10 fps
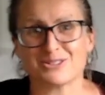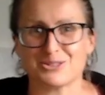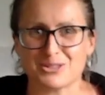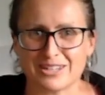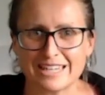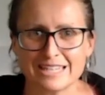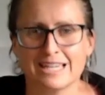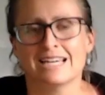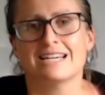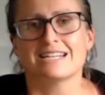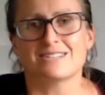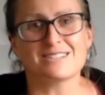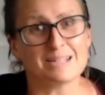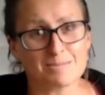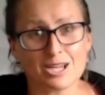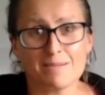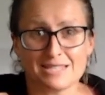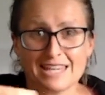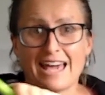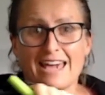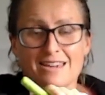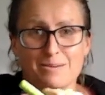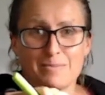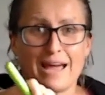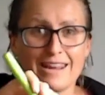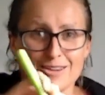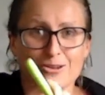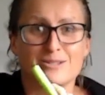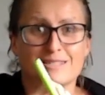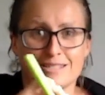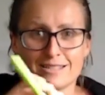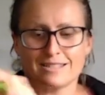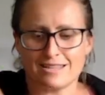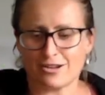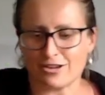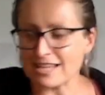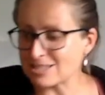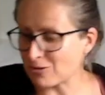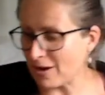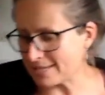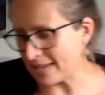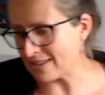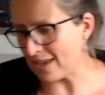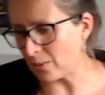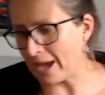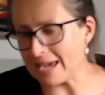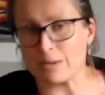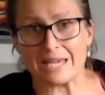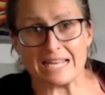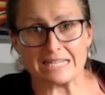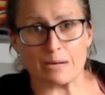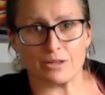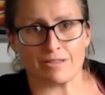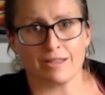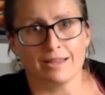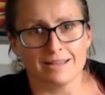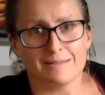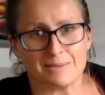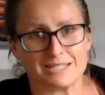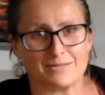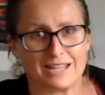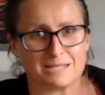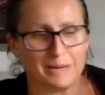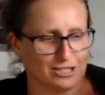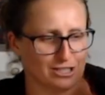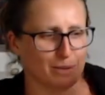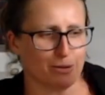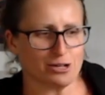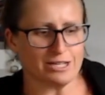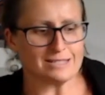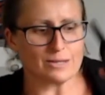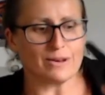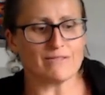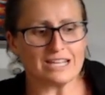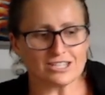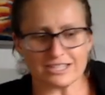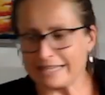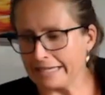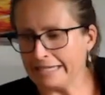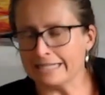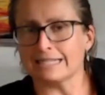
all cooking. So sometimes the cake batter goes, gets scraped out the other way and we end up with bits of our spatula broken. So, and eventually